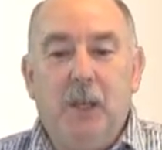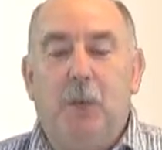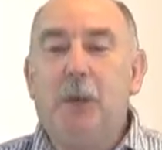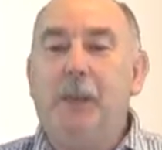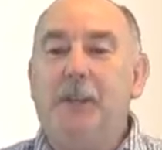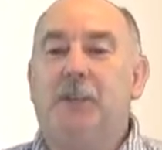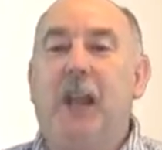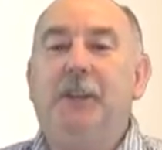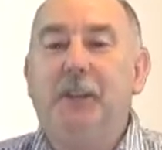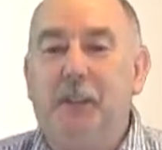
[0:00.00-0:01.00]
What about
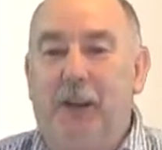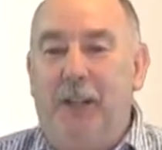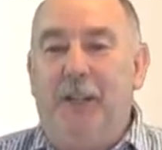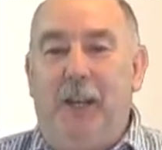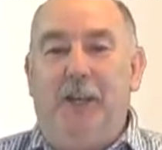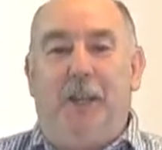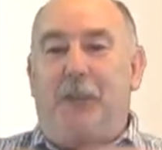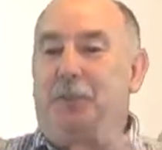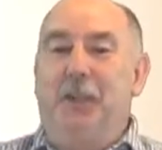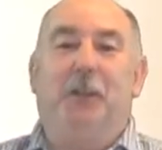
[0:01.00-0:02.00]
changing the running technique?
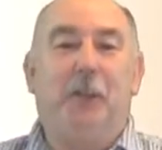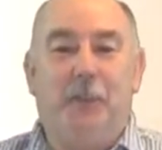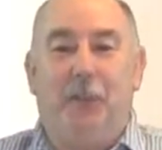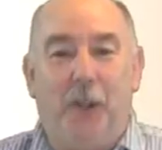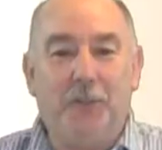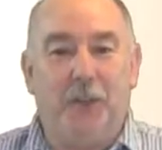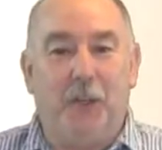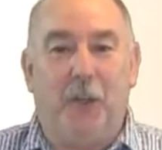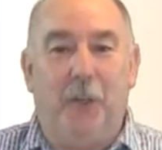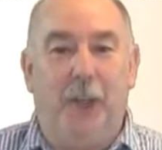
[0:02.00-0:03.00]
You see a lot of advice
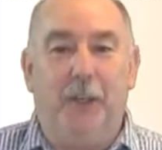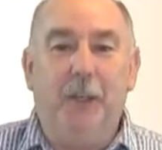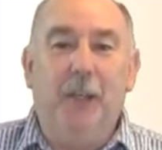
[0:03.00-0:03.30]
given on that.